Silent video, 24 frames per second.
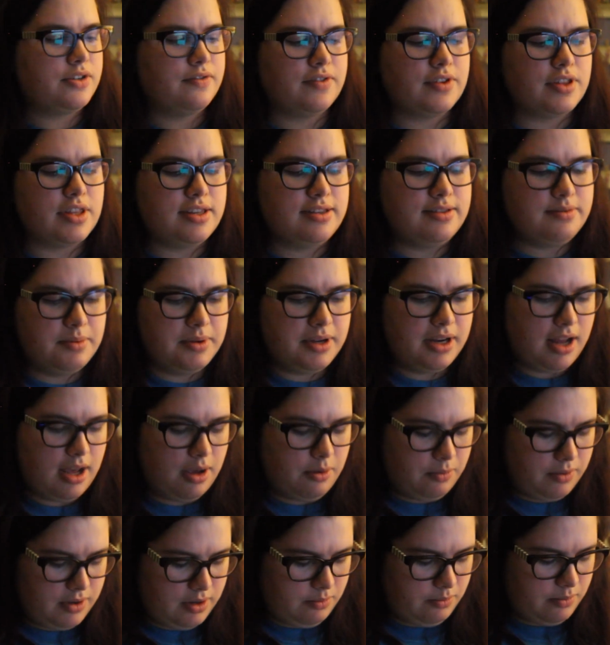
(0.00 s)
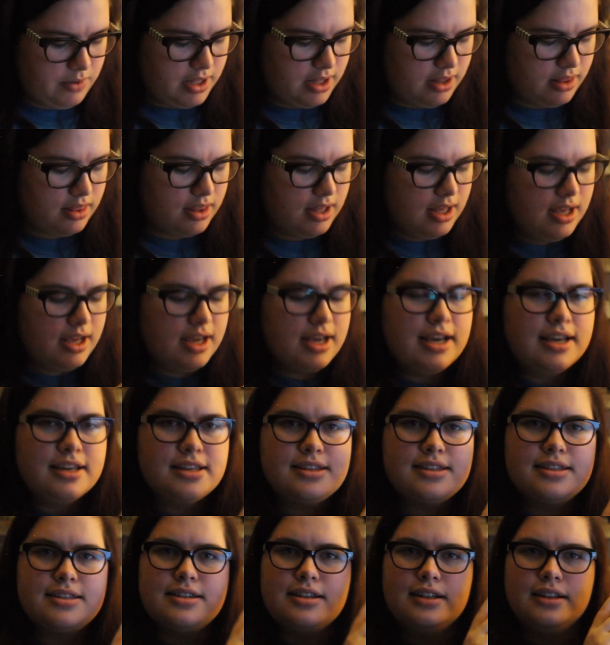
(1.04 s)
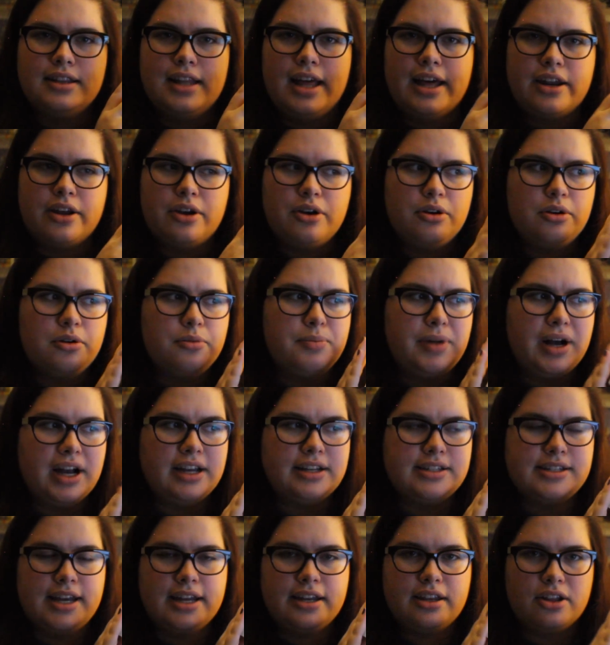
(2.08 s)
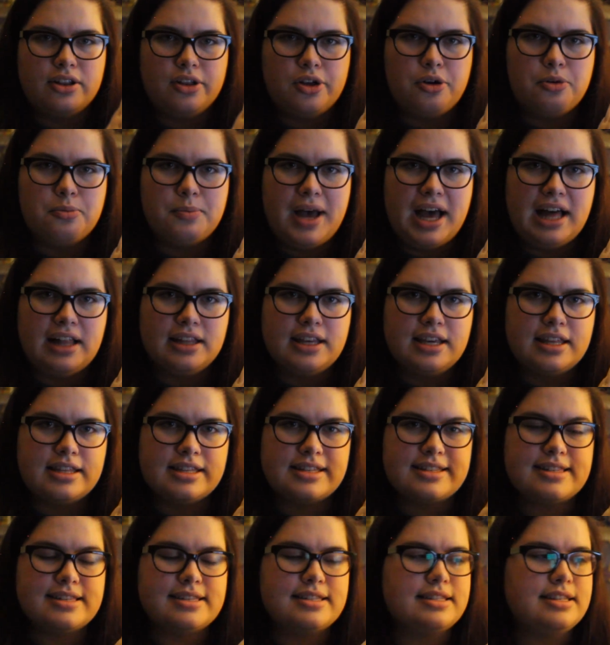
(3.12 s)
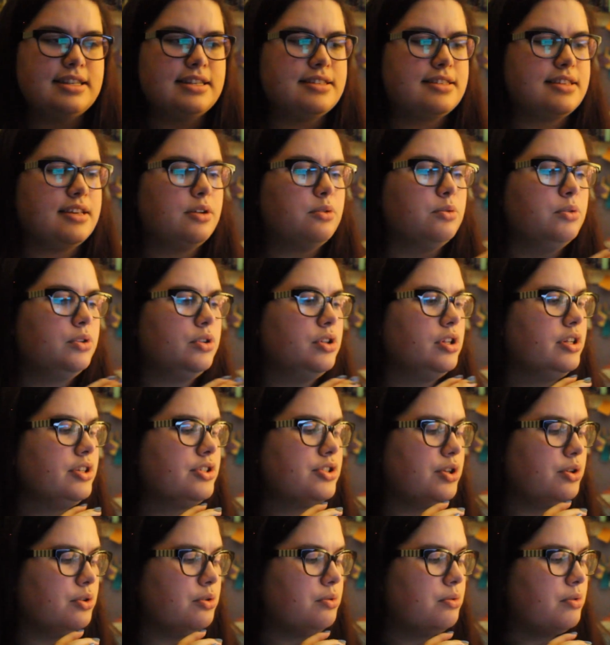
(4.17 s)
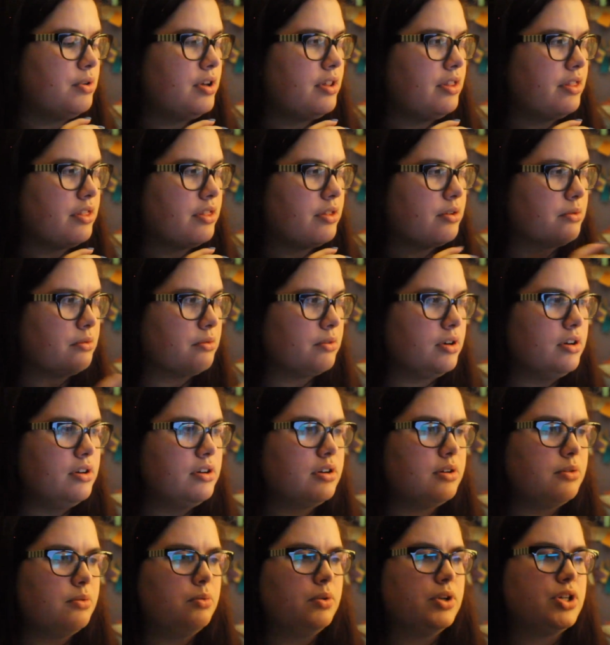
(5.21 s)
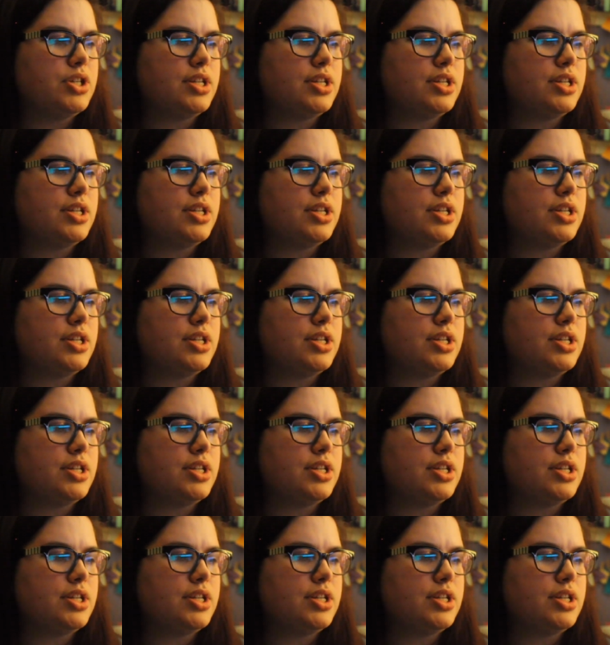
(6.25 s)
For this one, I went with Stiletto by Daniel O'Malley. This is the sequel to The Rook,